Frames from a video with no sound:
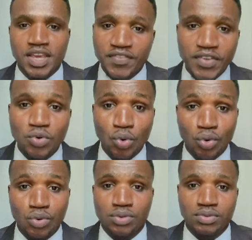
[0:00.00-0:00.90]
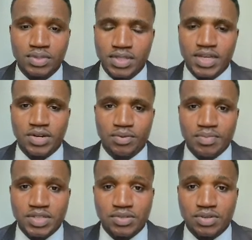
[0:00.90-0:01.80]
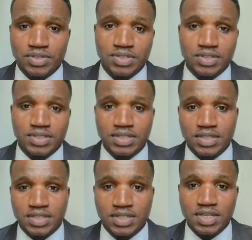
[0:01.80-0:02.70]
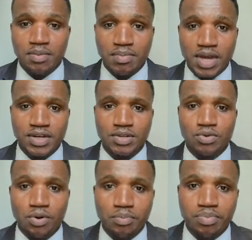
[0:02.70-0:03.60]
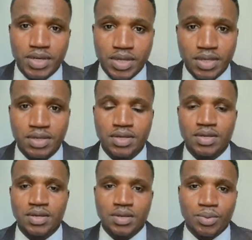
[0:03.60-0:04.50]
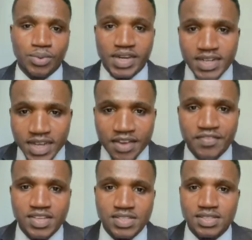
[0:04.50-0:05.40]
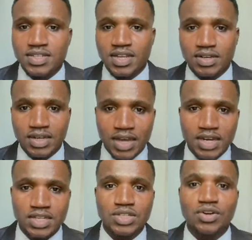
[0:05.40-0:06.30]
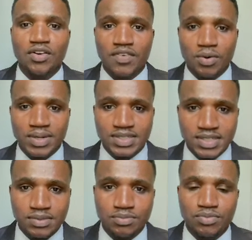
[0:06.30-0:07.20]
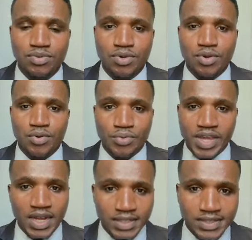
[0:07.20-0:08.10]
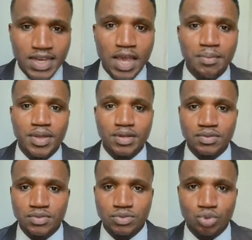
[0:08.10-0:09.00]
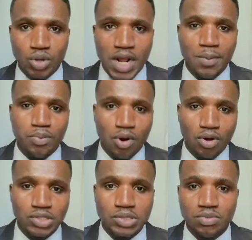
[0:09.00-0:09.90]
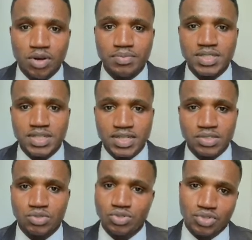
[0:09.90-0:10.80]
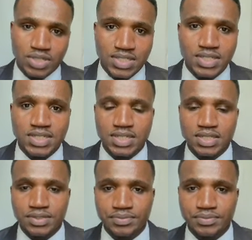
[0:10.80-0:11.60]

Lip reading: Even though Hit or Miss Consulting is a brand new company, with the diversity and knowledge of our team, we are determined to help all small businesses to succeed.